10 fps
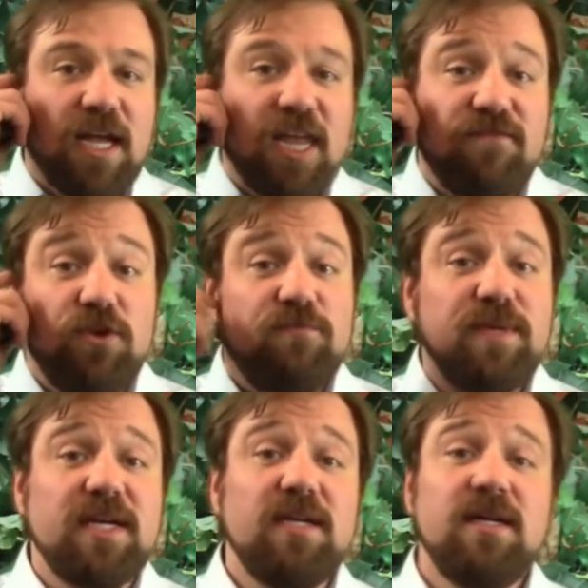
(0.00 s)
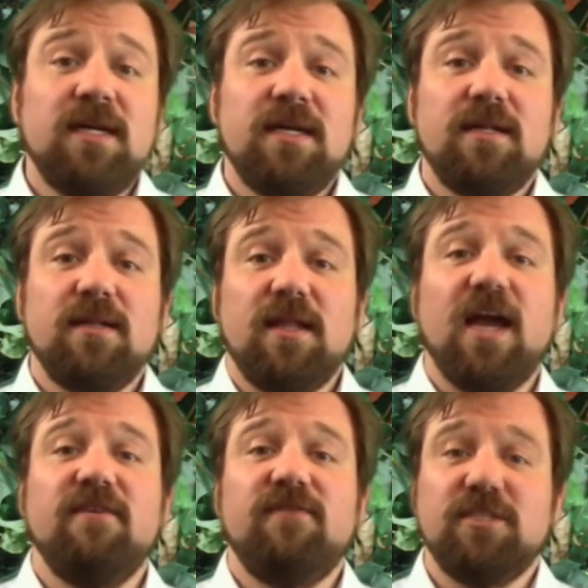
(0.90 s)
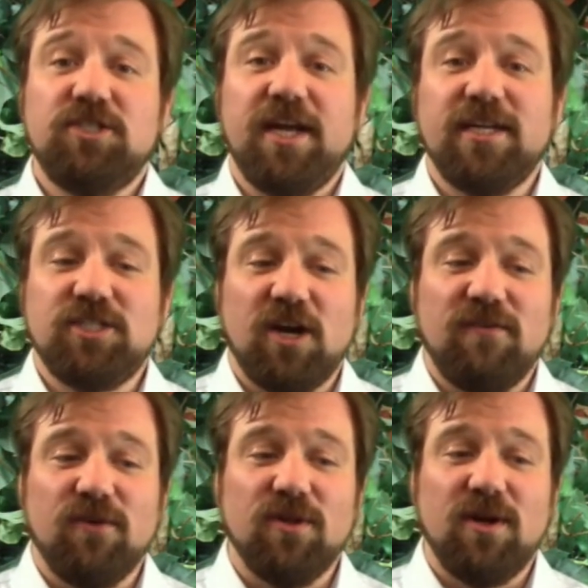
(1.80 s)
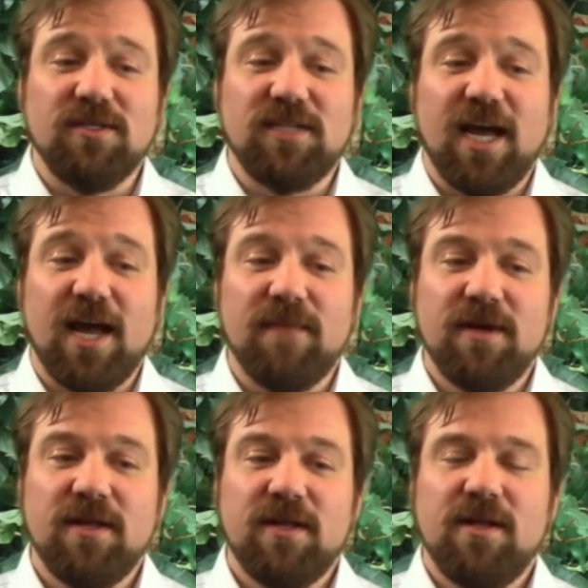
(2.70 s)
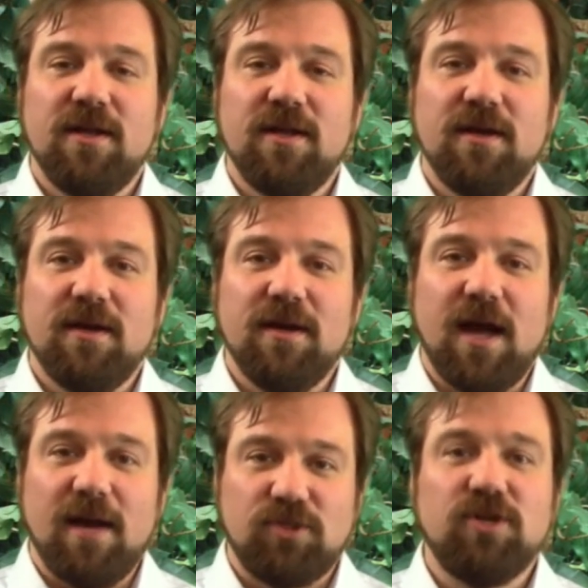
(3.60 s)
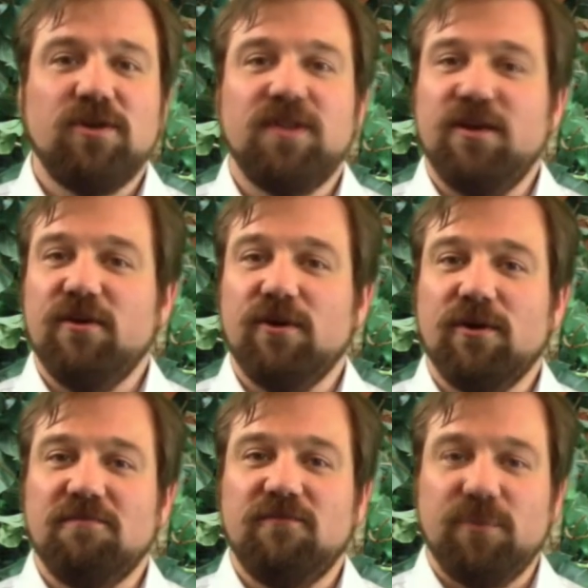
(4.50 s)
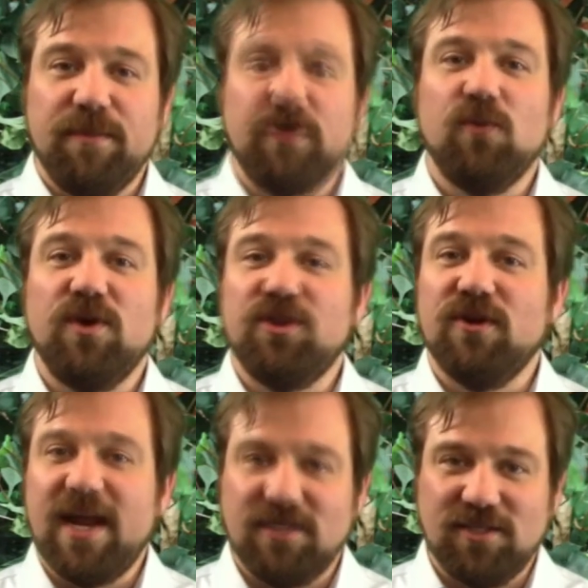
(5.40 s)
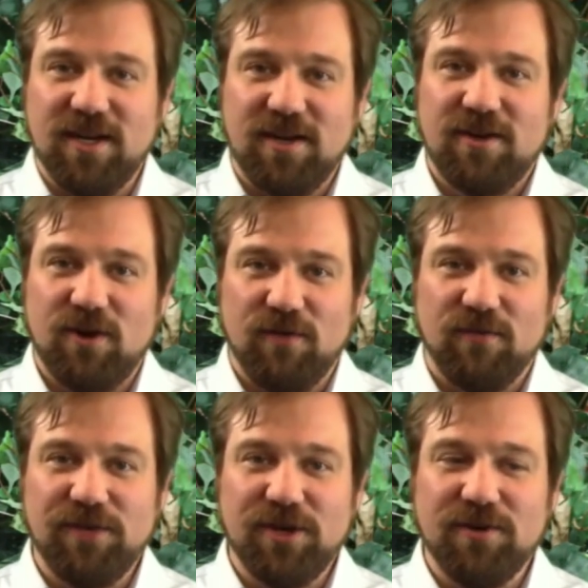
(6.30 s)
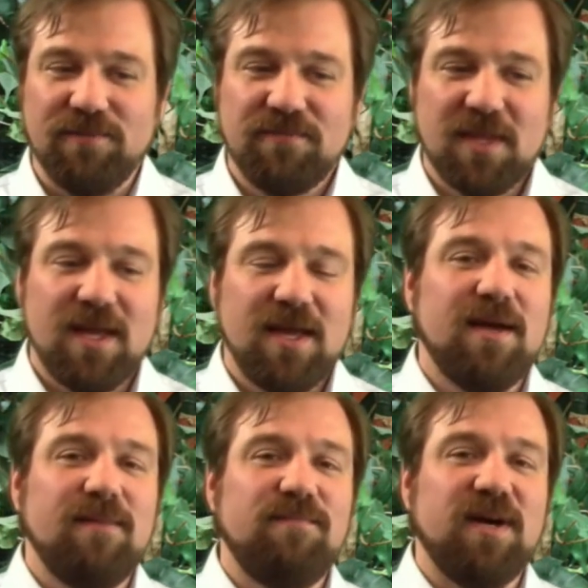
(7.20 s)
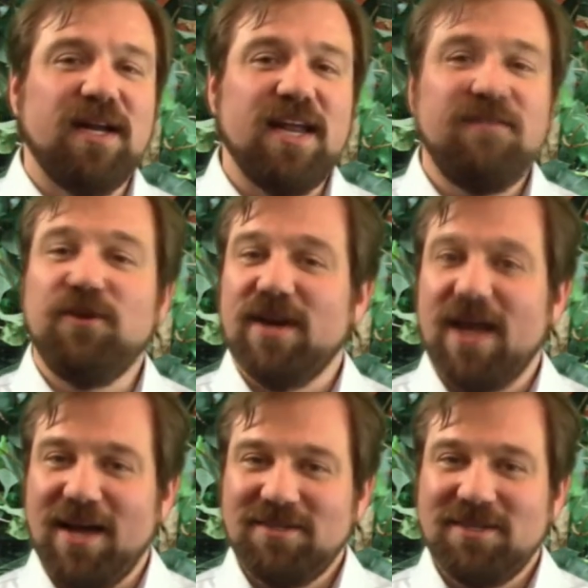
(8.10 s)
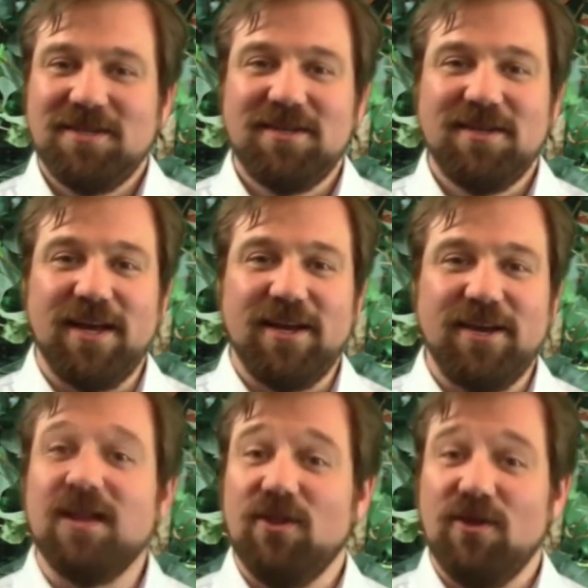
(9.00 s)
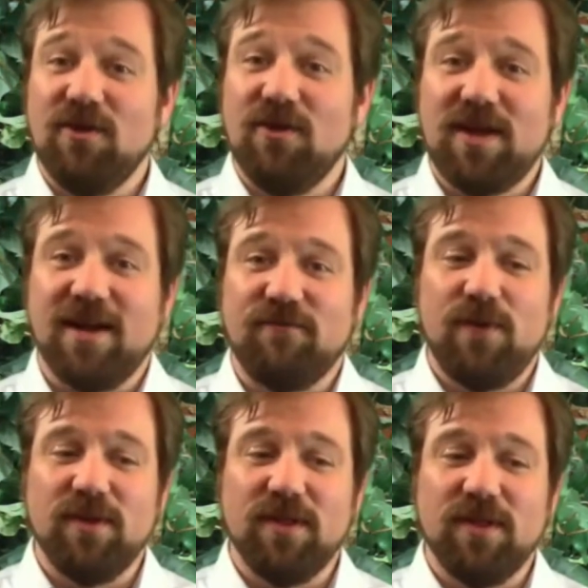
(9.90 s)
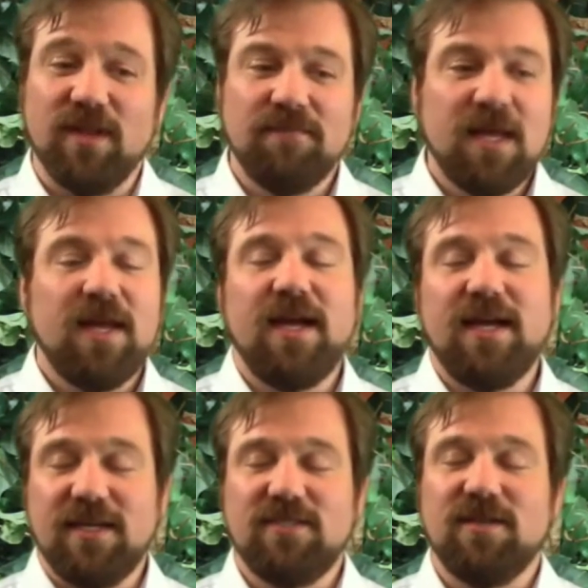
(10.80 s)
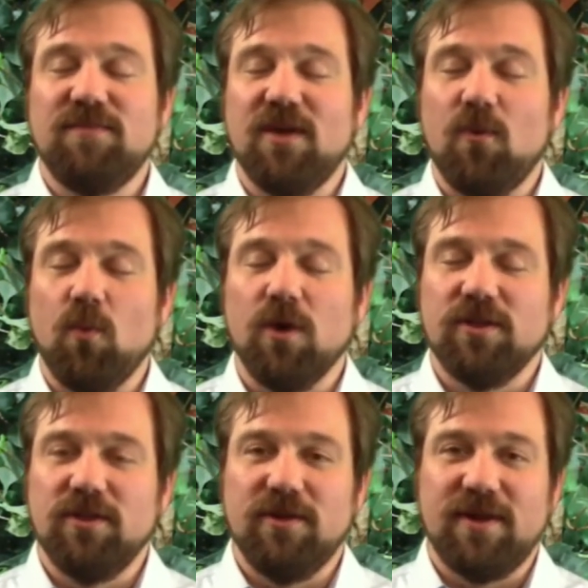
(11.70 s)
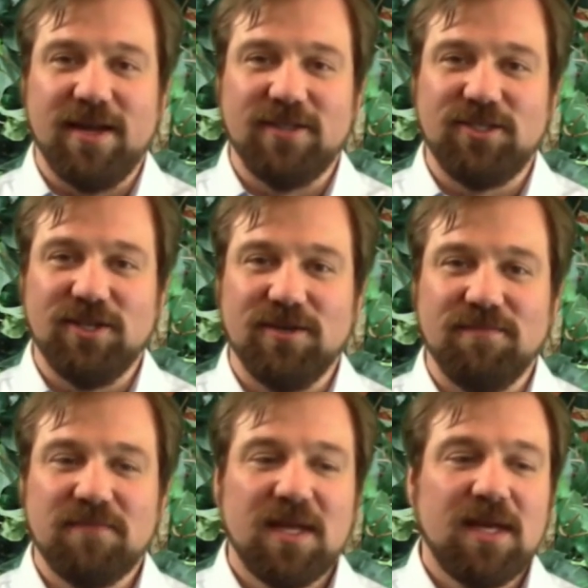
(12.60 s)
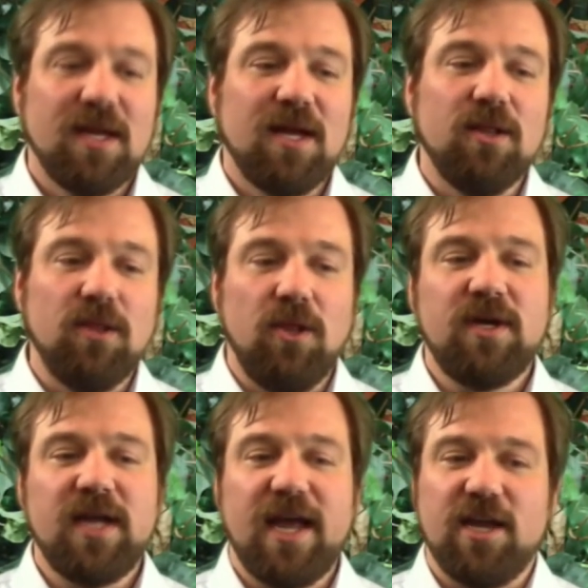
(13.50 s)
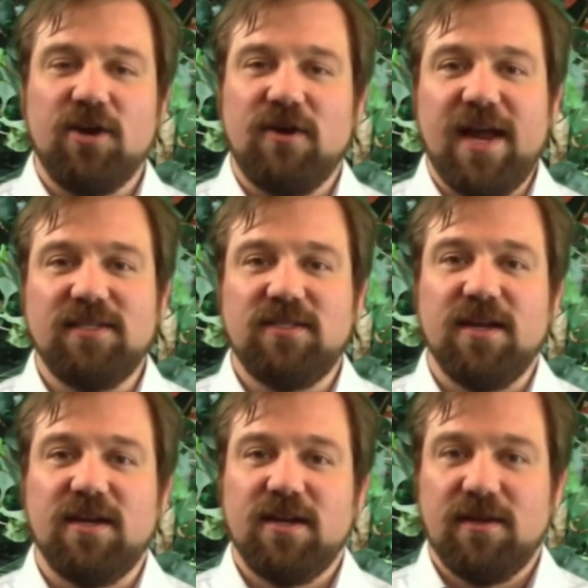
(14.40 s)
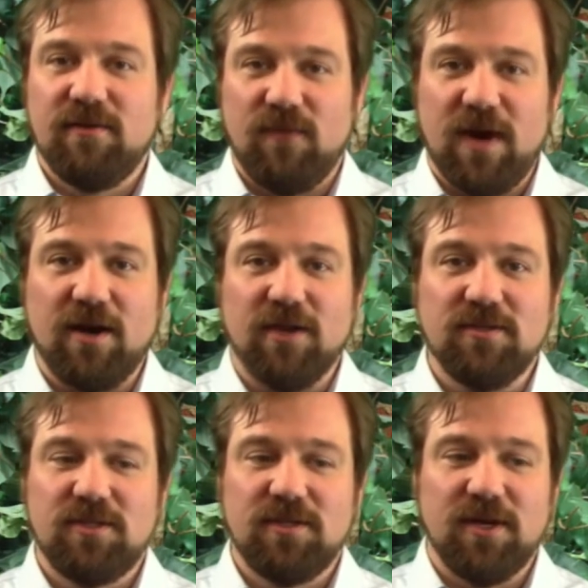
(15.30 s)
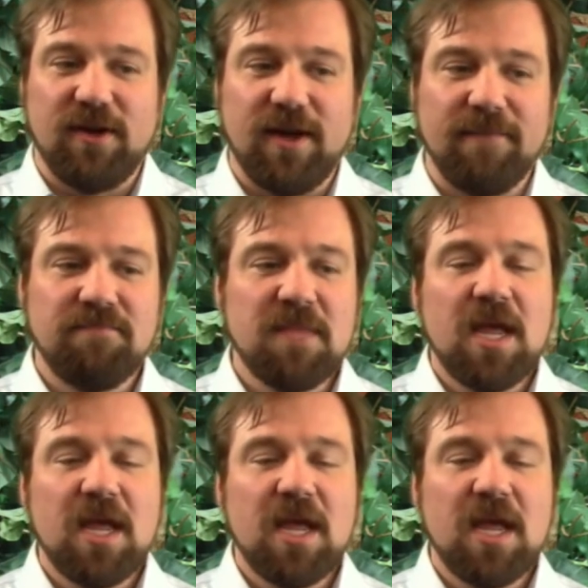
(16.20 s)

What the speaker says: If you've been live on GHR for a long time, I'm sure that you're familiar with your Async overview. But if you're not, and you're not looking at frequently, it is something worth looking into. Look at your Async records, okay?